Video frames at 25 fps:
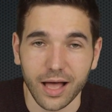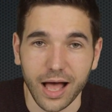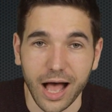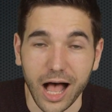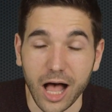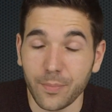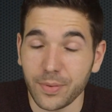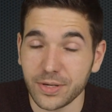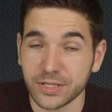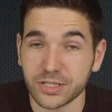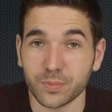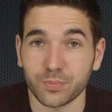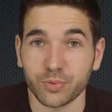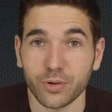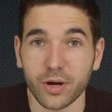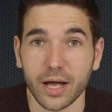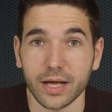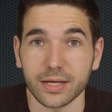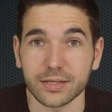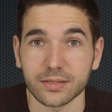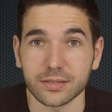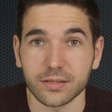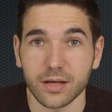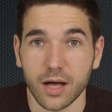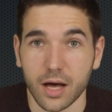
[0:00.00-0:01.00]
I'll be
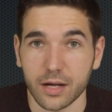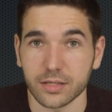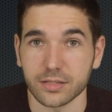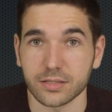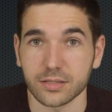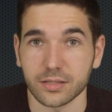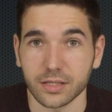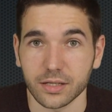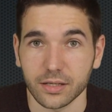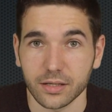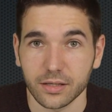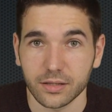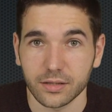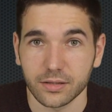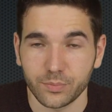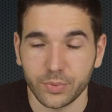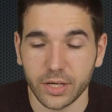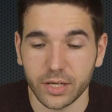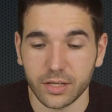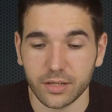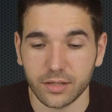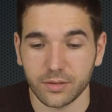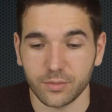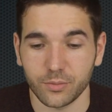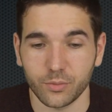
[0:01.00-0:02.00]
surprised, honestly.
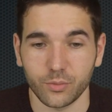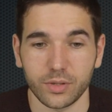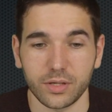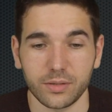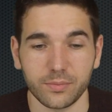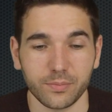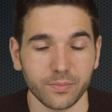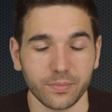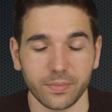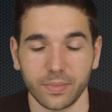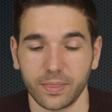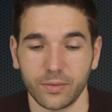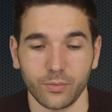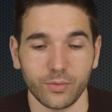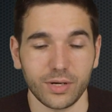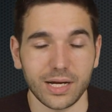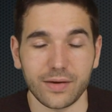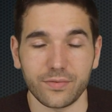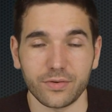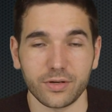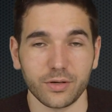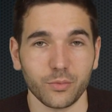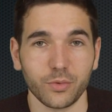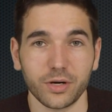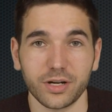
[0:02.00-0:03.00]
But
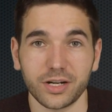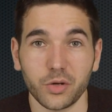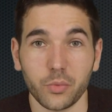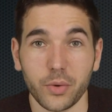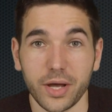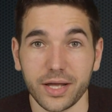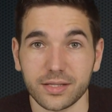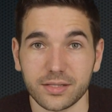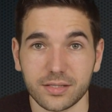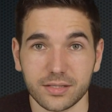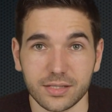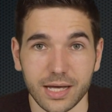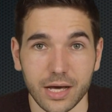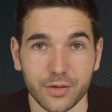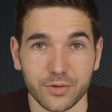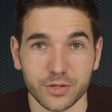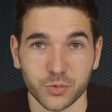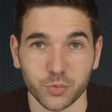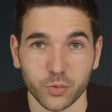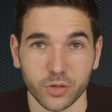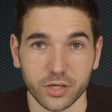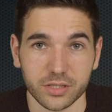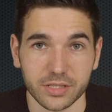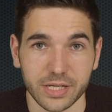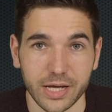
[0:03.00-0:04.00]
whatever, we're going to wait and see how
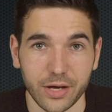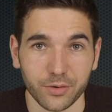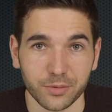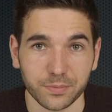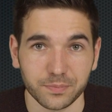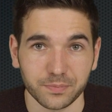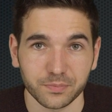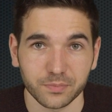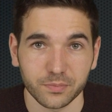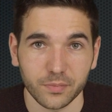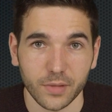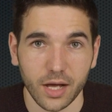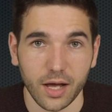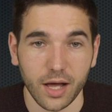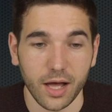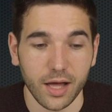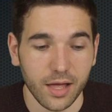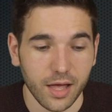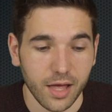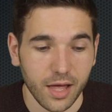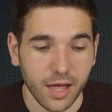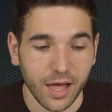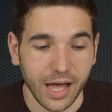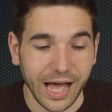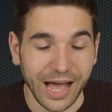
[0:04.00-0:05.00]
this works out.
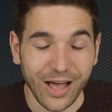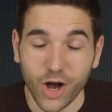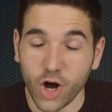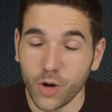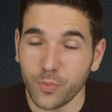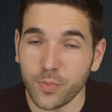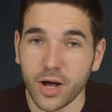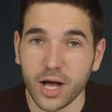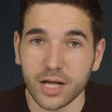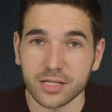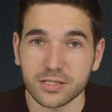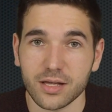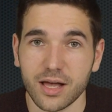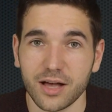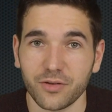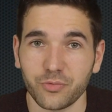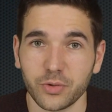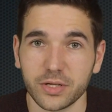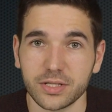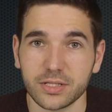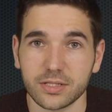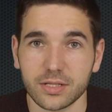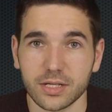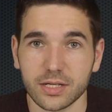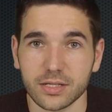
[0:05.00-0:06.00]
I hope Ossoff
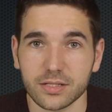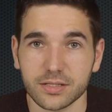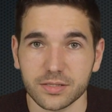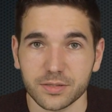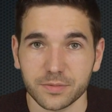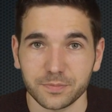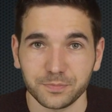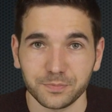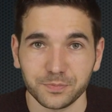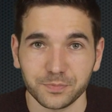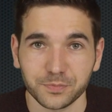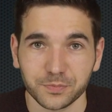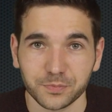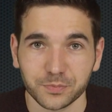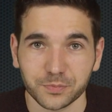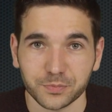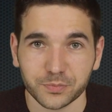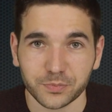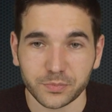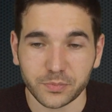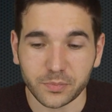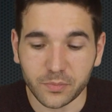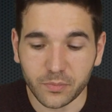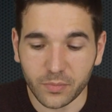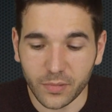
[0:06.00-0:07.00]
wins this,
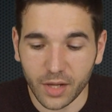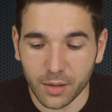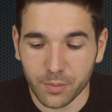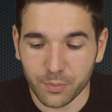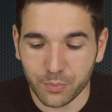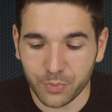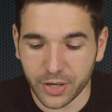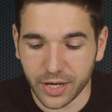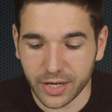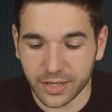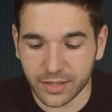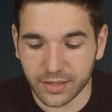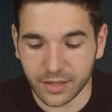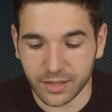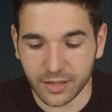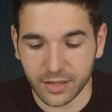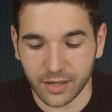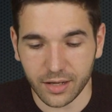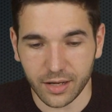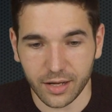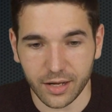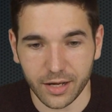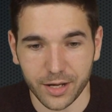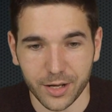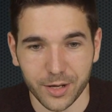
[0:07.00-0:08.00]
but...
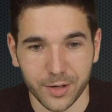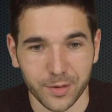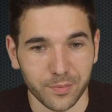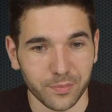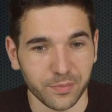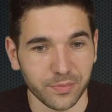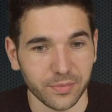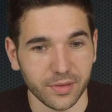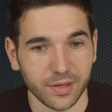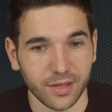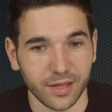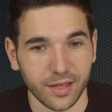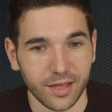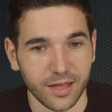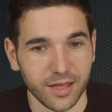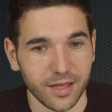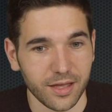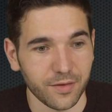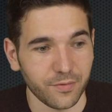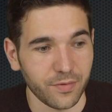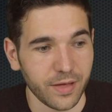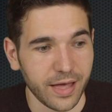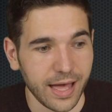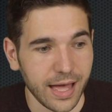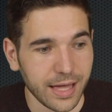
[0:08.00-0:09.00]

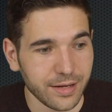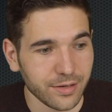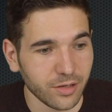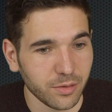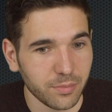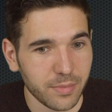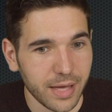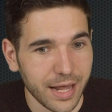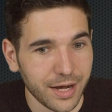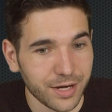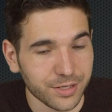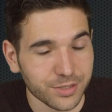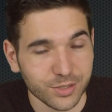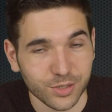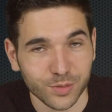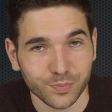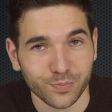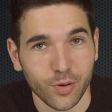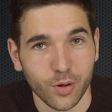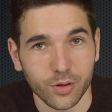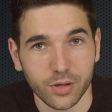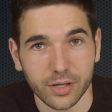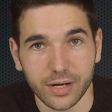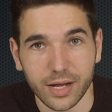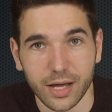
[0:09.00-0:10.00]
If Handel manages to
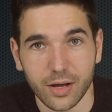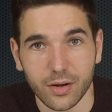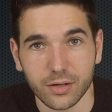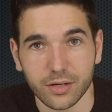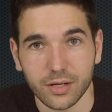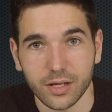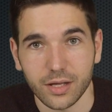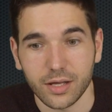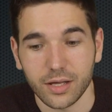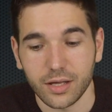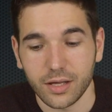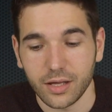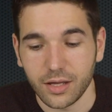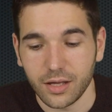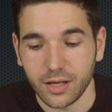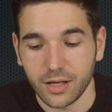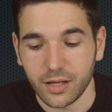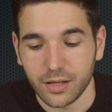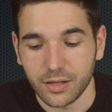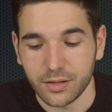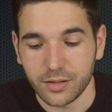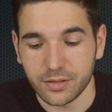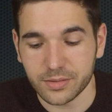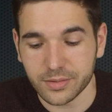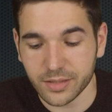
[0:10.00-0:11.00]
pull it out,
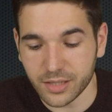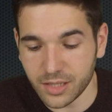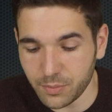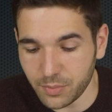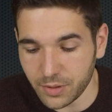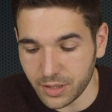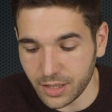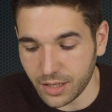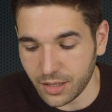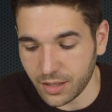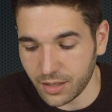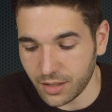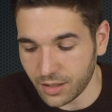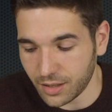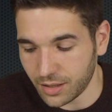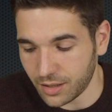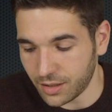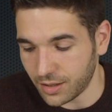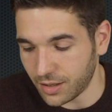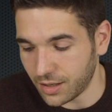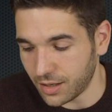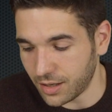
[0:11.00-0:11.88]
there's going to be,